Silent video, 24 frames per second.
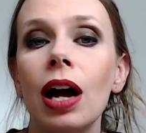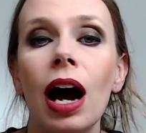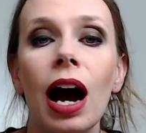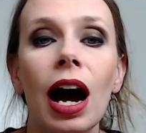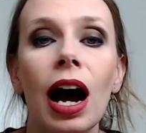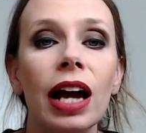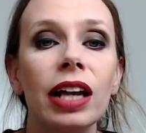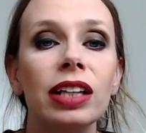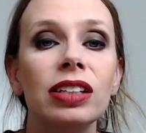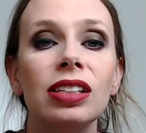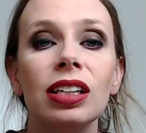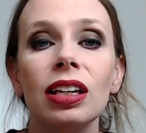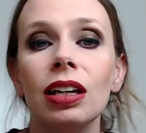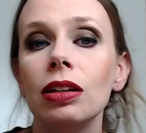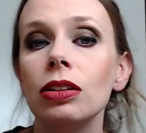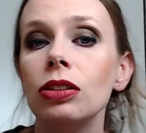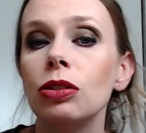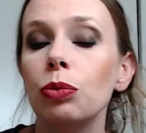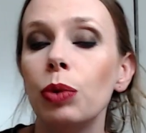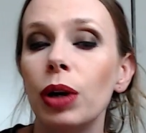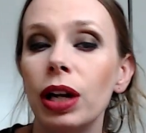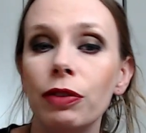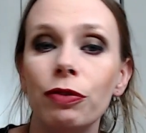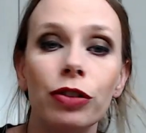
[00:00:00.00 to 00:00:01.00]
I tend to
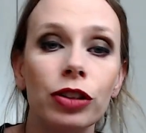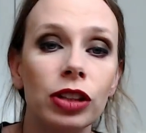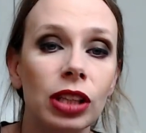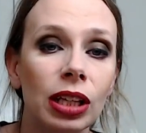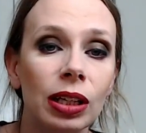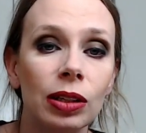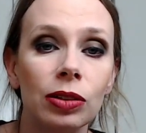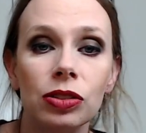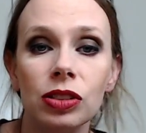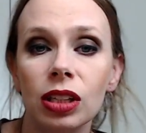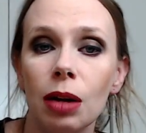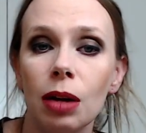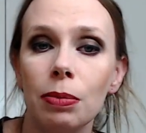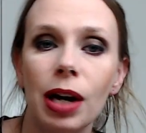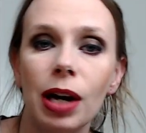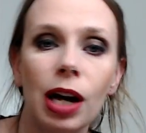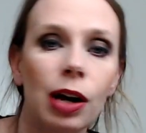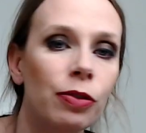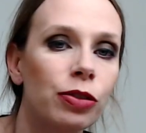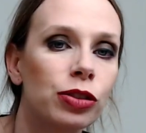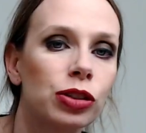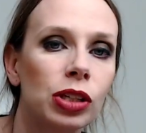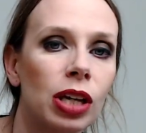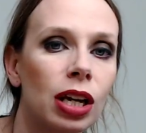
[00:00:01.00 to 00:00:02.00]
wait for things to come
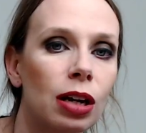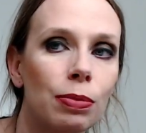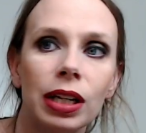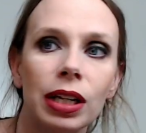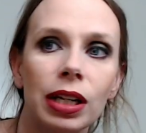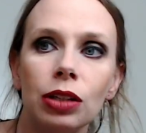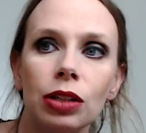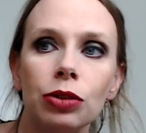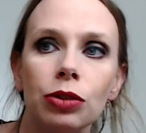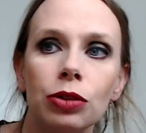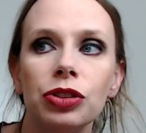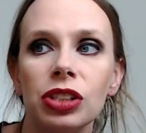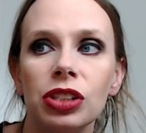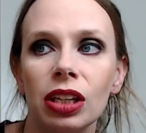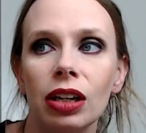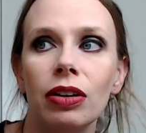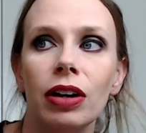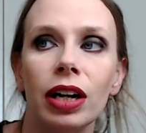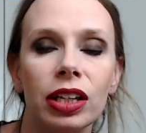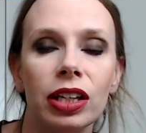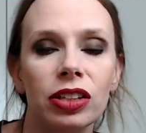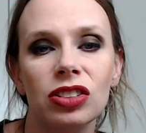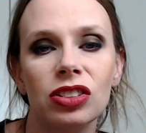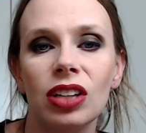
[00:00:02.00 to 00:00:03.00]
out so everybody else can
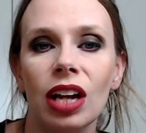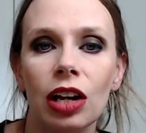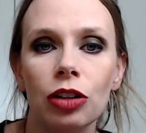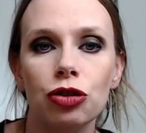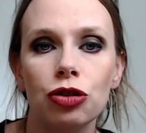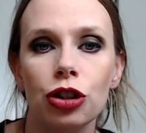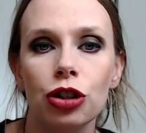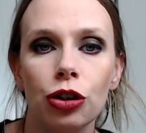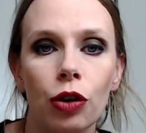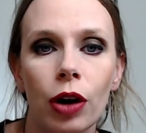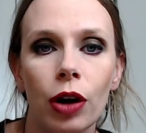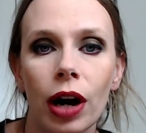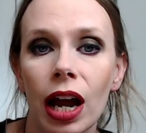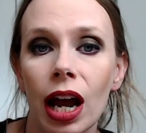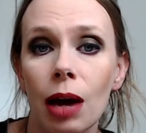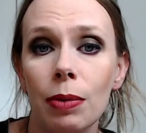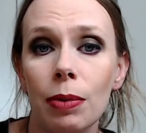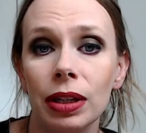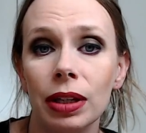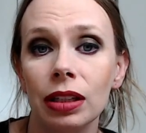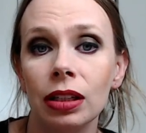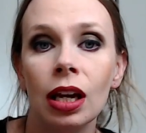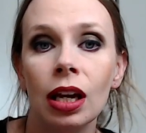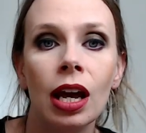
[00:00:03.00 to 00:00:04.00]
like snatch and grab
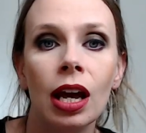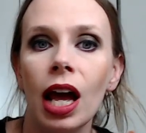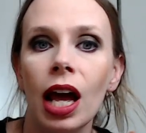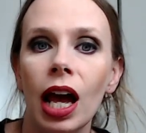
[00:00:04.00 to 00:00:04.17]
and